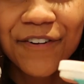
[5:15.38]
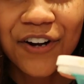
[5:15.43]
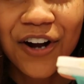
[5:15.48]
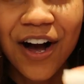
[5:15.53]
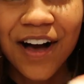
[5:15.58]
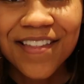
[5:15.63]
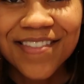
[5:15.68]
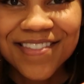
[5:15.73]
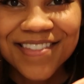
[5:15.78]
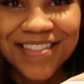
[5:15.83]

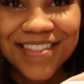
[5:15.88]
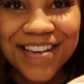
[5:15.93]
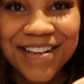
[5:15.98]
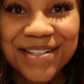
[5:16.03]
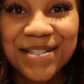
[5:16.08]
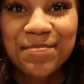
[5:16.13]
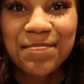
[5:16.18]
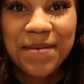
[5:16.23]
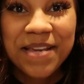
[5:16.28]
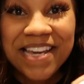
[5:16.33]
forgotten
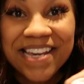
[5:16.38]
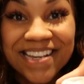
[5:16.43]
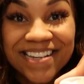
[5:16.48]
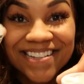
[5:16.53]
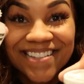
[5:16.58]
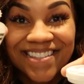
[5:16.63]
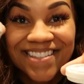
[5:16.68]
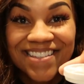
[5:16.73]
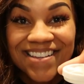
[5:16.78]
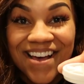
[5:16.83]
this
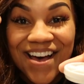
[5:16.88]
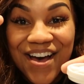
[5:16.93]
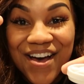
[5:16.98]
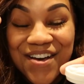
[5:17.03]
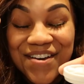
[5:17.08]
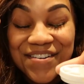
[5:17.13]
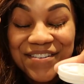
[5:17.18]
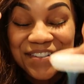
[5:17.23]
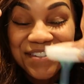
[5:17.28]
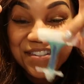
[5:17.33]
piece.
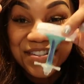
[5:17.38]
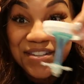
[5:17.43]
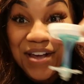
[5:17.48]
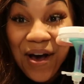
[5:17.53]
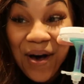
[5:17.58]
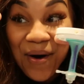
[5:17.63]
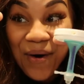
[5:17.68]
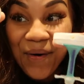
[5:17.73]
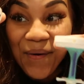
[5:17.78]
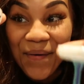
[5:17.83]
So
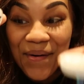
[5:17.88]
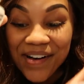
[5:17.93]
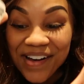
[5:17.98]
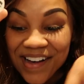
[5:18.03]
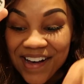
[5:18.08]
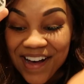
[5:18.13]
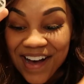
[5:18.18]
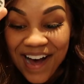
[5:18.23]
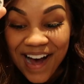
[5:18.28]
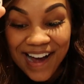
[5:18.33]

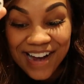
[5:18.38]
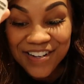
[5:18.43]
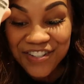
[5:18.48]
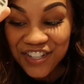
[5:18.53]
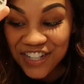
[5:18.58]
I